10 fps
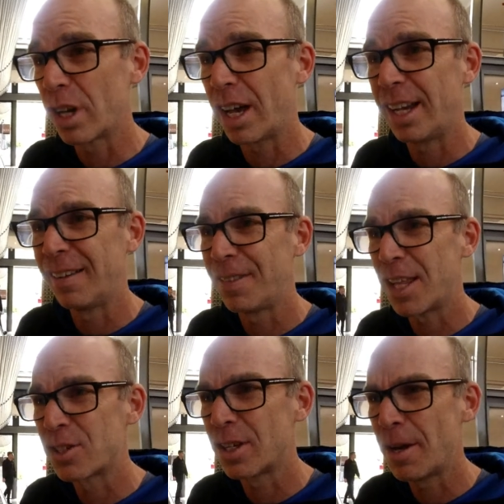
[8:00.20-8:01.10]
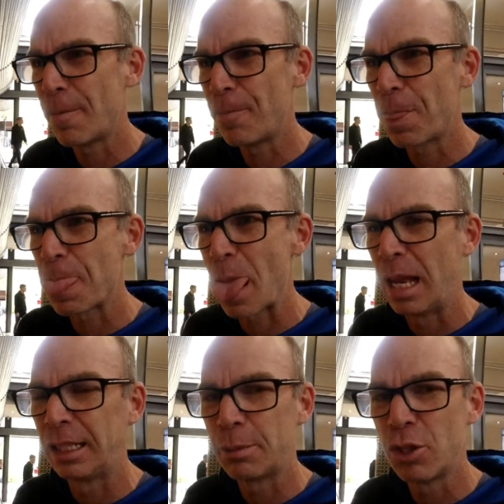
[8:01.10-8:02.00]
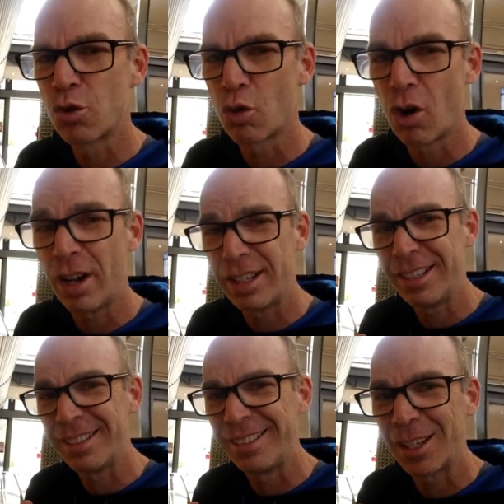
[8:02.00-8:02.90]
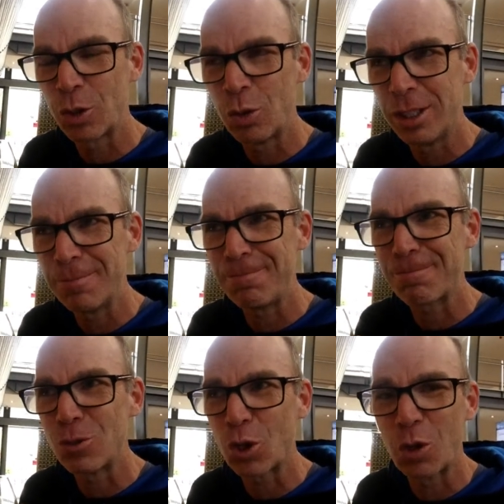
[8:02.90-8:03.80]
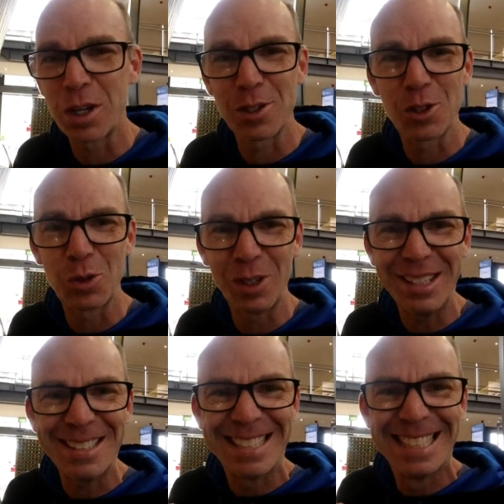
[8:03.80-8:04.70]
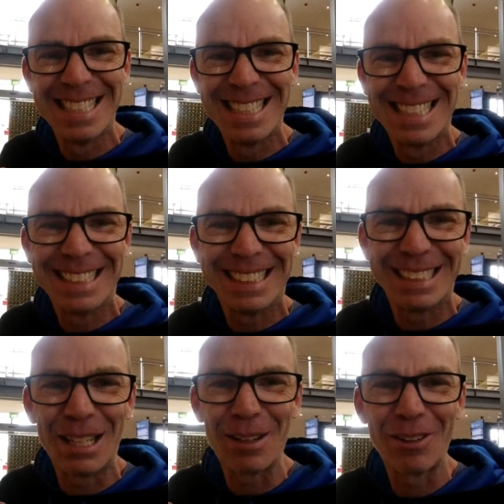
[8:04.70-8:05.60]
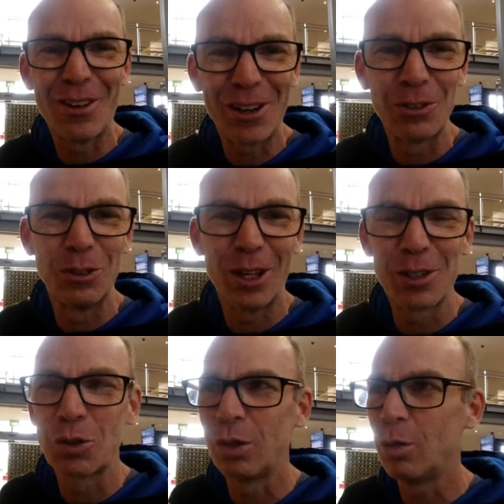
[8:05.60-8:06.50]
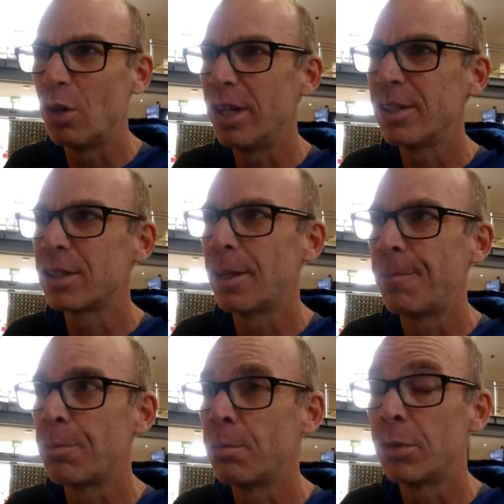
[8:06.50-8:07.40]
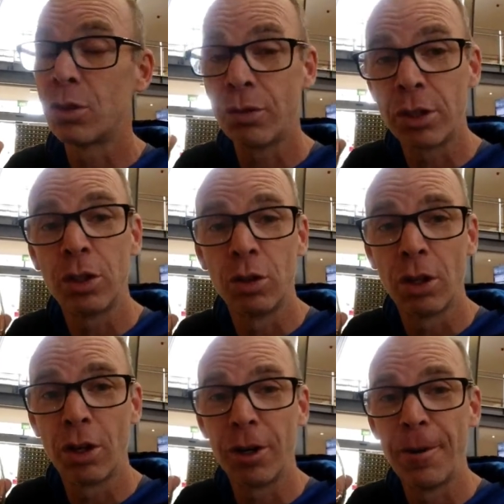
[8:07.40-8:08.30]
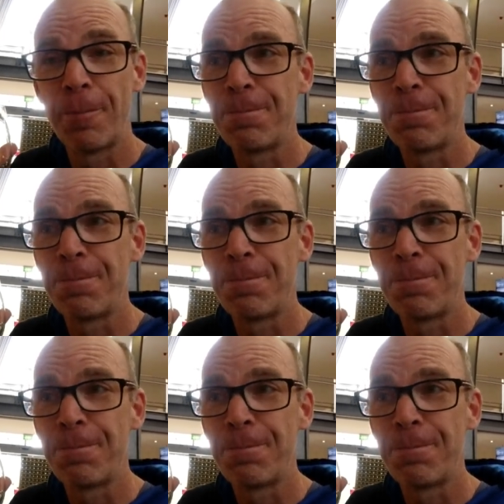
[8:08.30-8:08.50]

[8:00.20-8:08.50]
Okay, that's a little bit drier than the other one. Not quite as sweet. I kind of do like sweet wines. Still very good though.